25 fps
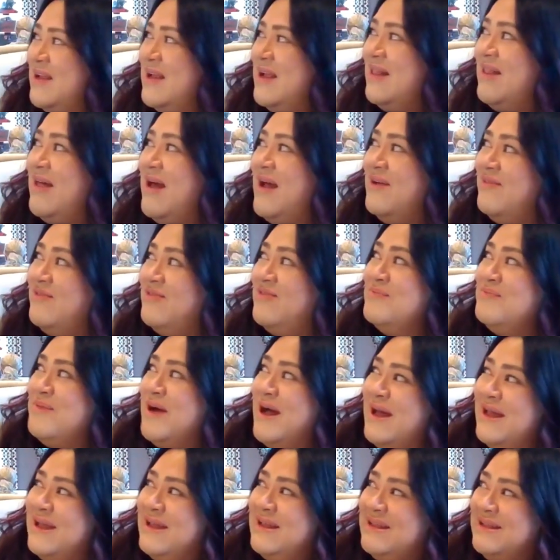in alive.
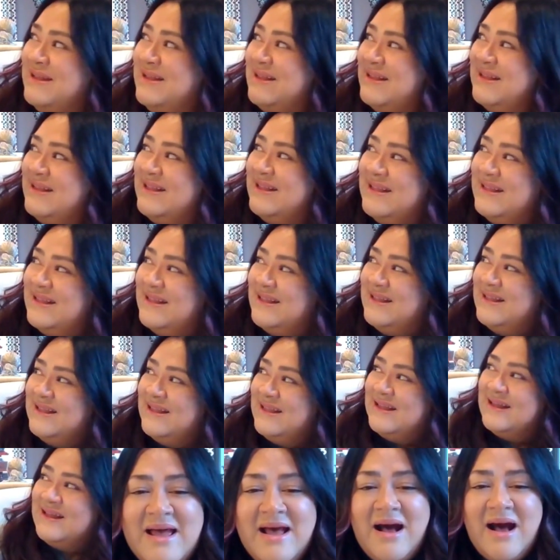Bye.
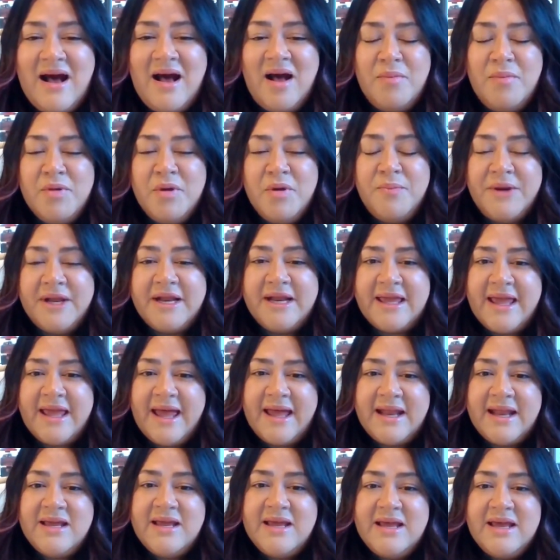Um, but
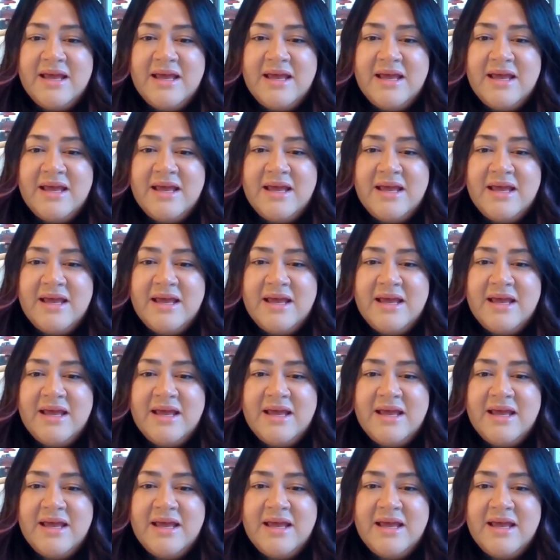again,